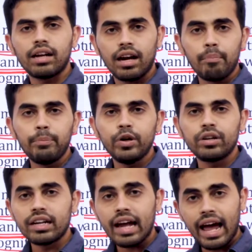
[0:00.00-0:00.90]

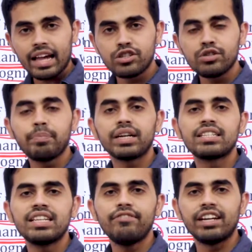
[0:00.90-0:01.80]
computer has to
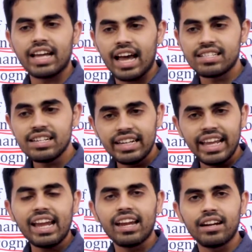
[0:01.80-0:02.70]
perceive it, as in
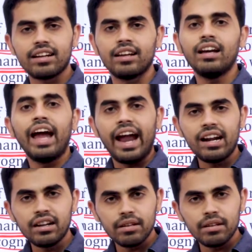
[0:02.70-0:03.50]
take it and